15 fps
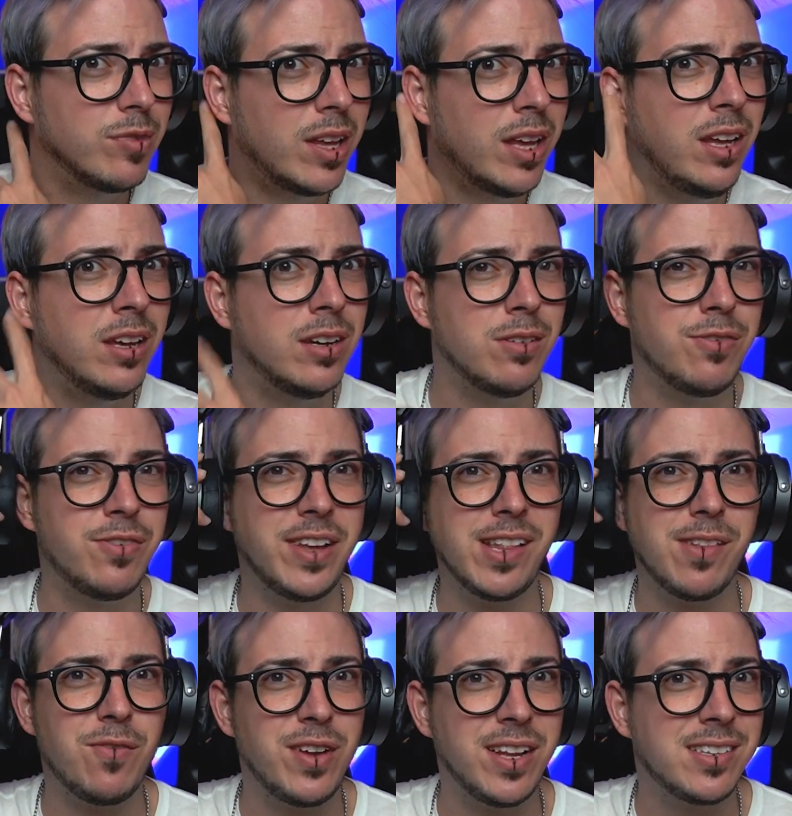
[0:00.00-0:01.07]
ear
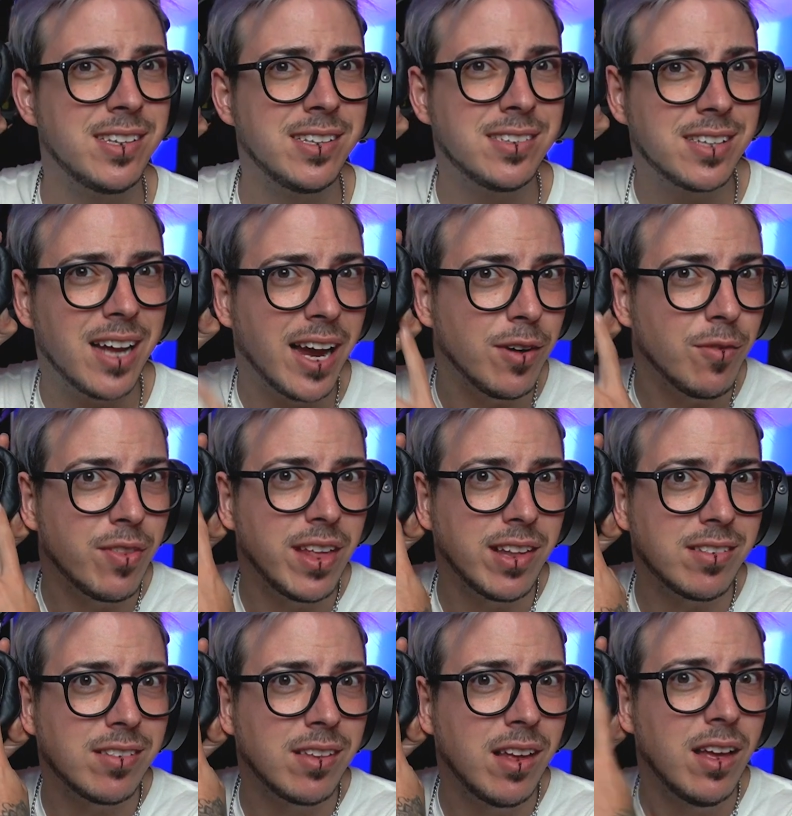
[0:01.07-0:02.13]
fits inside of
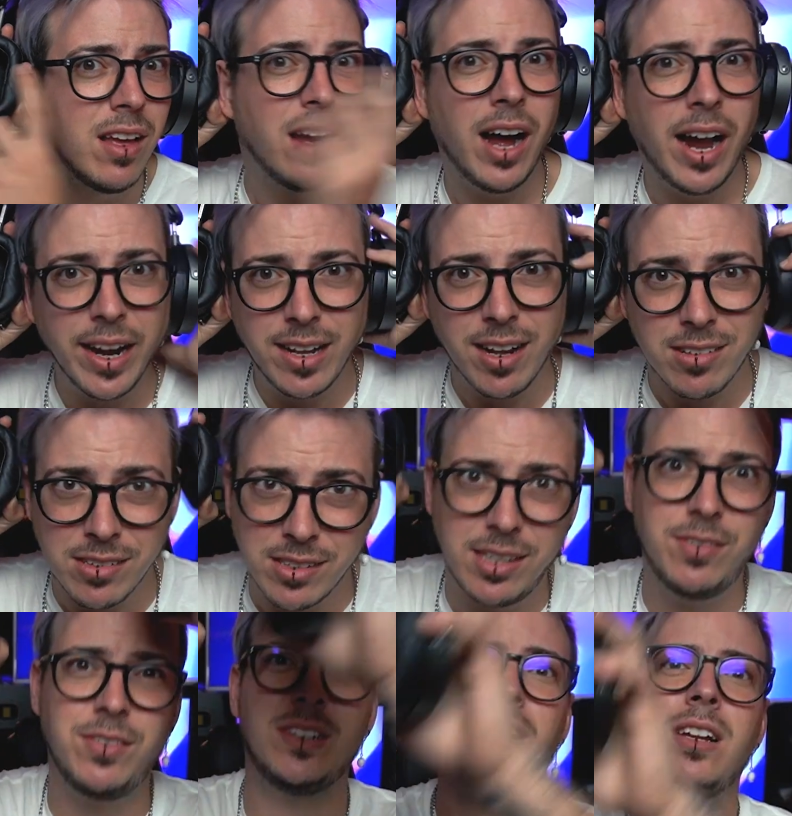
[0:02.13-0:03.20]
this, and it doesn't
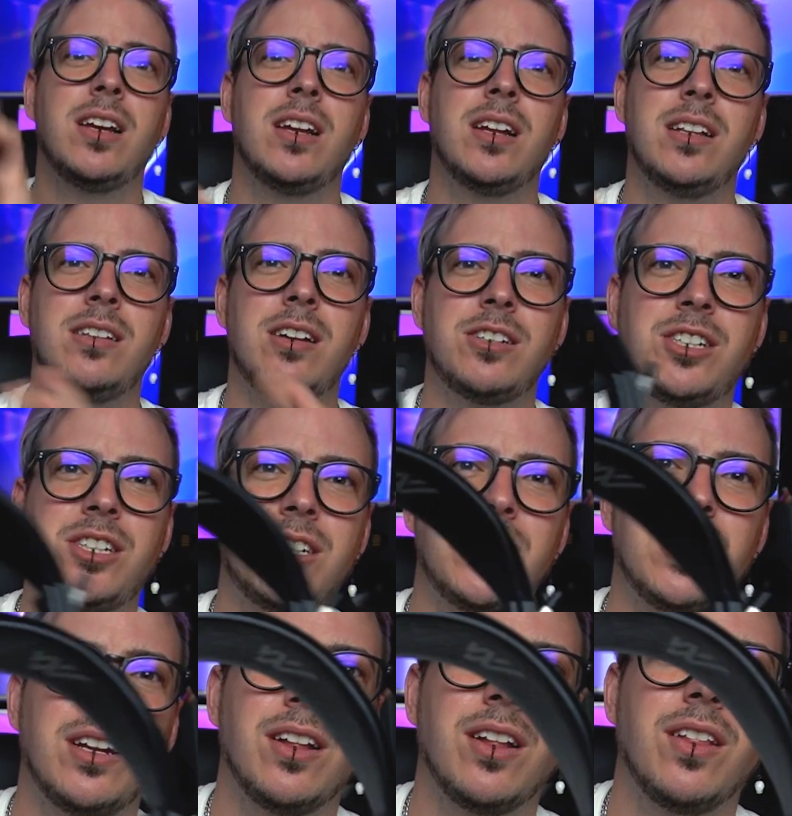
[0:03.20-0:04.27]
even touch
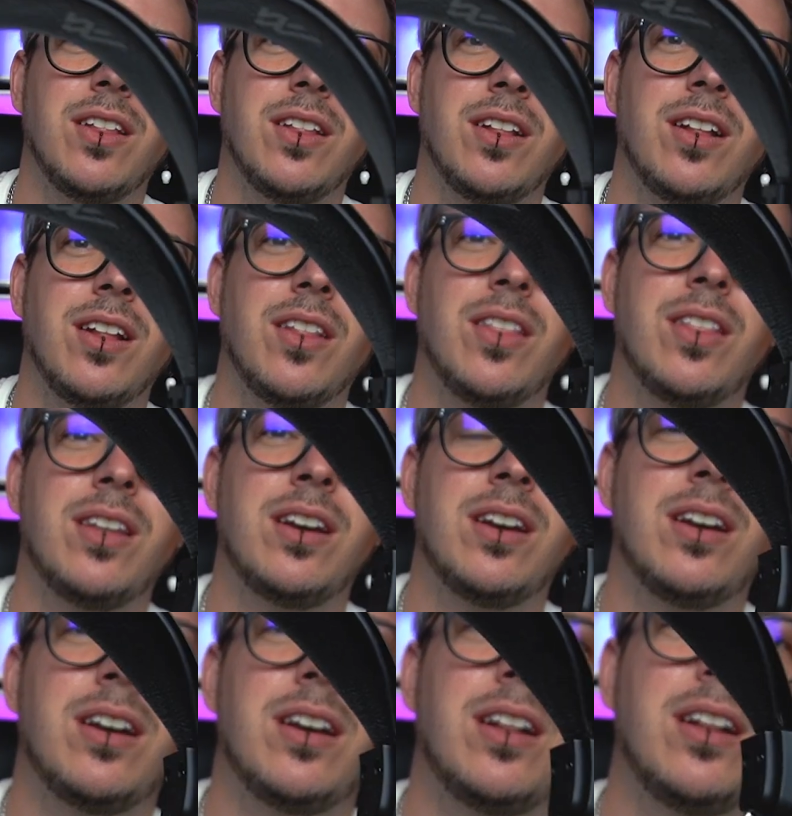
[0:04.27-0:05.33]

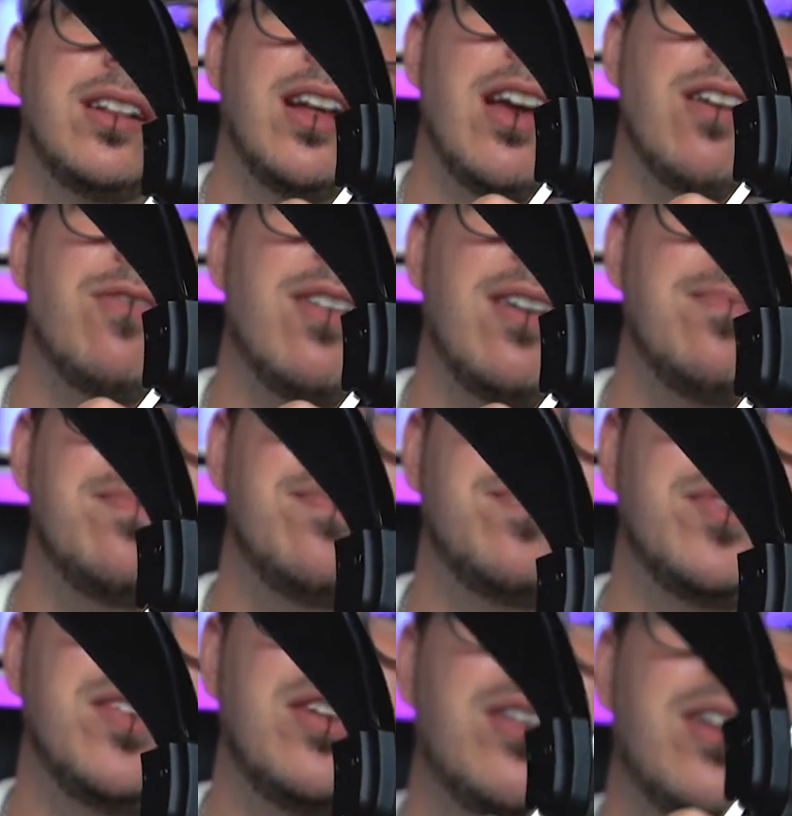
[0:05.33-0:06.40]
the diaphragm.
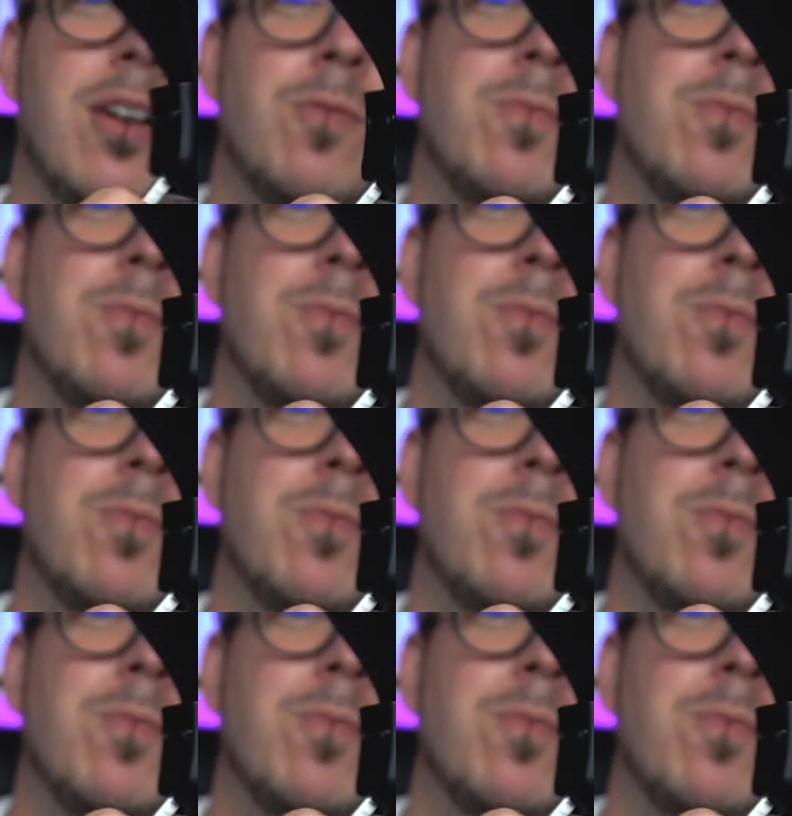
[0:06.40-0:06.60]
Look how